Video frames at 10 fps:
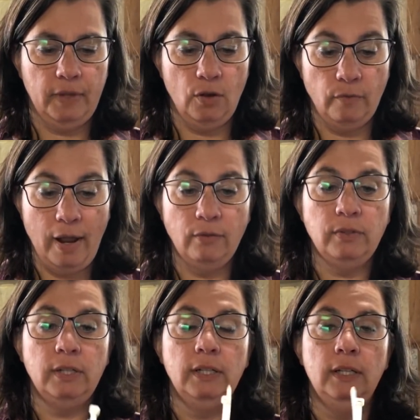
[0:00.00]

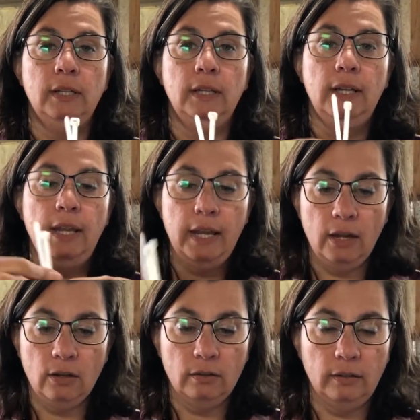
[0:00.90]
around
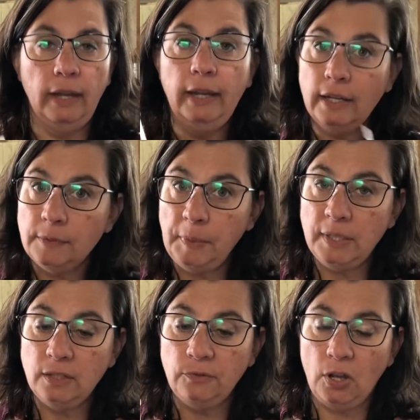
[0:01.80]
here
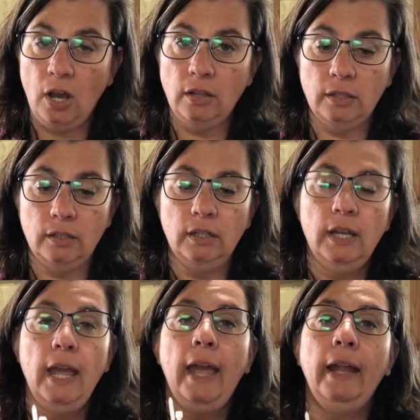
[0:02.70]
inexpensive collar
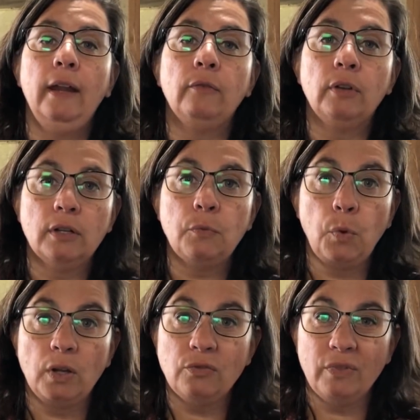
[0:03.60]
and it work,
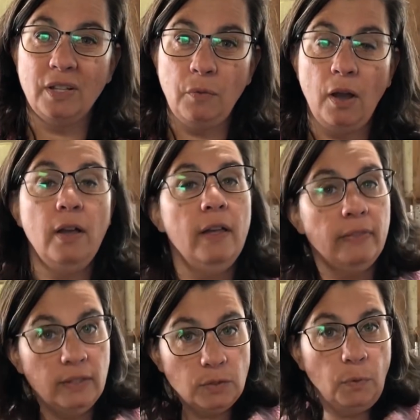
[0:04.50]
works really well.
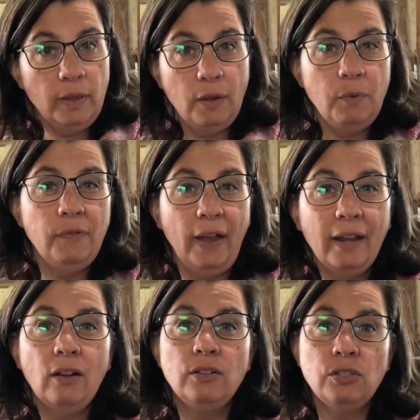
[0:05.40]
This one that we've
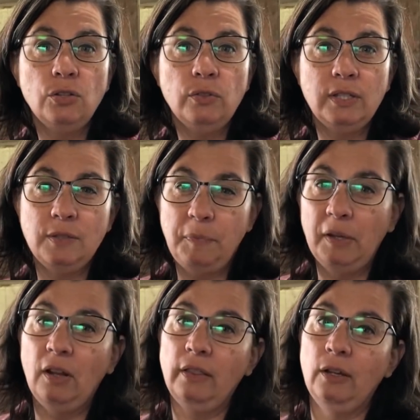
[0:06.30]
had on Zeus has
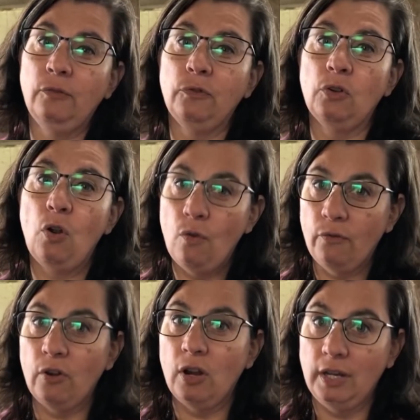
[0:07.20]
been on there for
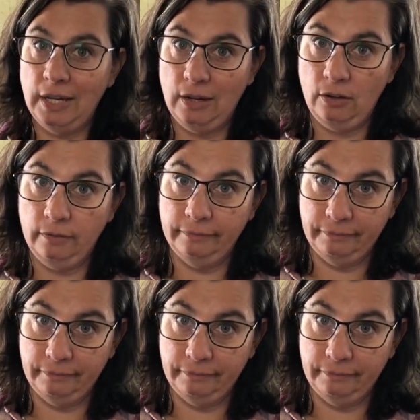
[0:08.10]
over a year.